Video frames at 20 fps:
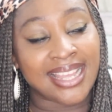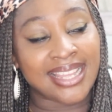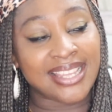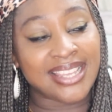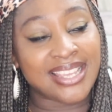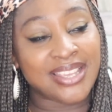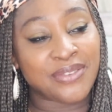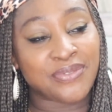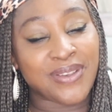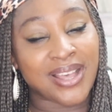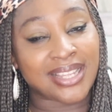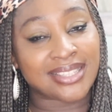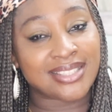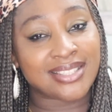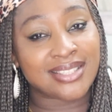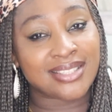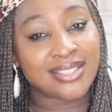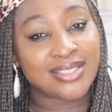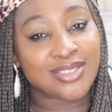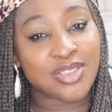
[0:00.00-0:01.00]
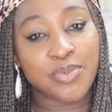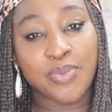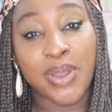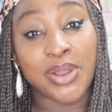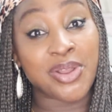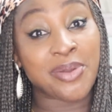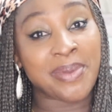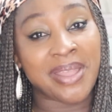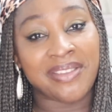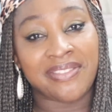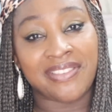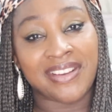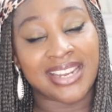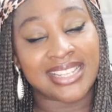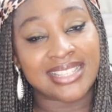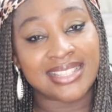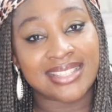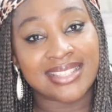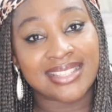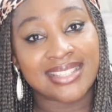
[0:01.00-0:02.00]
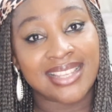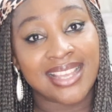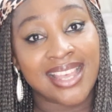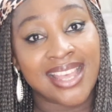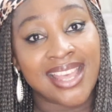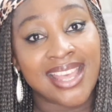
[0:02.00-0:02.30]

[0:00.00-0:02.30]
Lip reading: fact, people are not my friends.